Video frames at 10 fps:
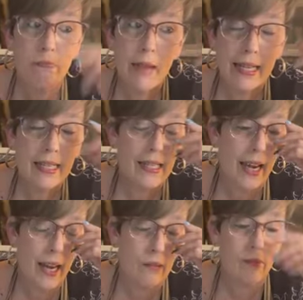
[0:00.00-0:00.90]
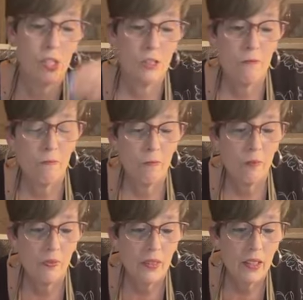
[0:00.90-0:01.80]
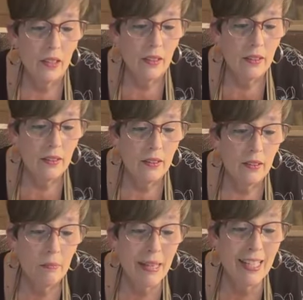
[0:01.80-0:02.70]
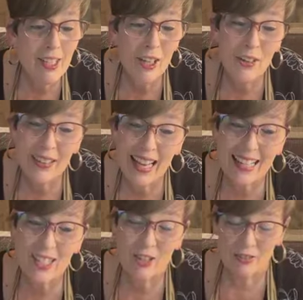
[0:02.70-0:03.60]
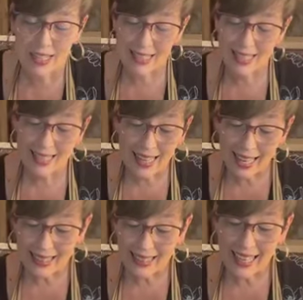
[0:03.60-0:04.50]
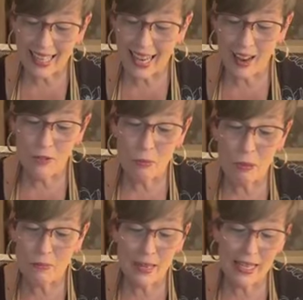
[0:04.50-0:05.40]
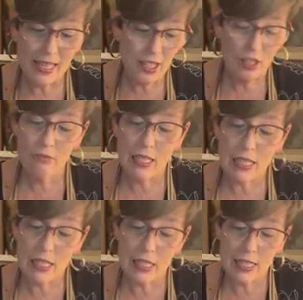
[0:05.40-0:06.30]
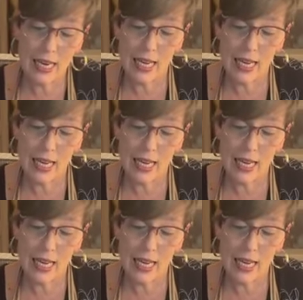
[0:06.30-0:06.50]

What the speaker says: to many times. Me too. Yes, Teresa Stanley. I will be meeting Teresa